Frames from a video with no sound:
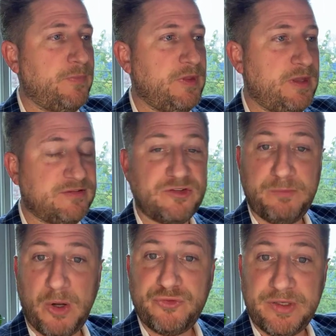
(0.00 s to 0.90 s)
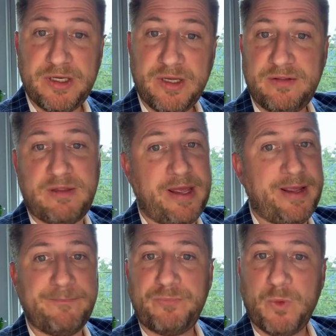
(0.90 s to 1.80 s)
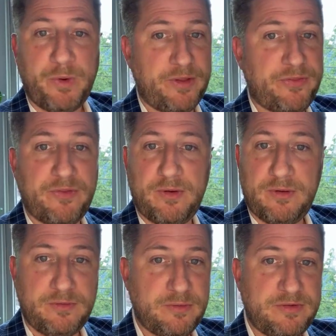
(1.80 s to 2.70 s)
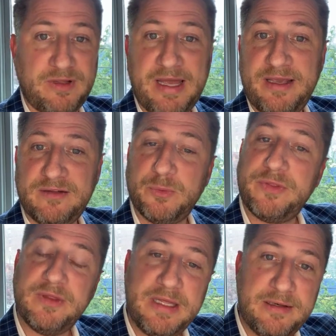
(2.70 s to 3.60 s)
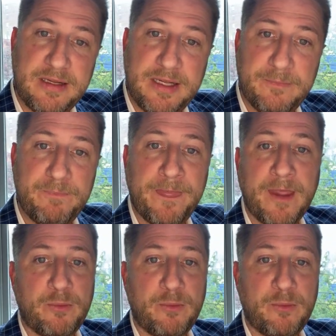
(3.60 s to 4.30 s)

This is mostly a good thing with delays with lending,